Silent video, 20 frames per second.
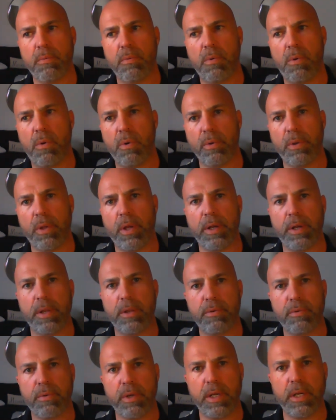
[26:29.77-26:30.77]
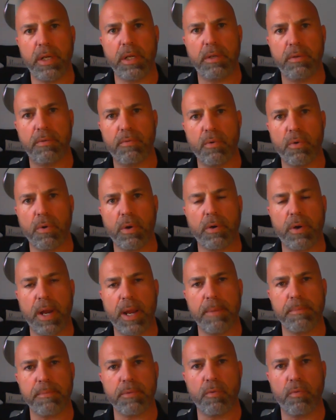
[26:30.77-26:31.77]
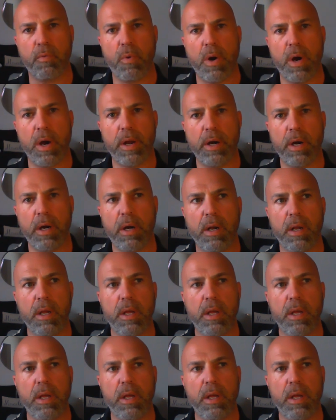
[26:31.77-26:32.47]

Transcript: hold on to 3 to 4 grams of water.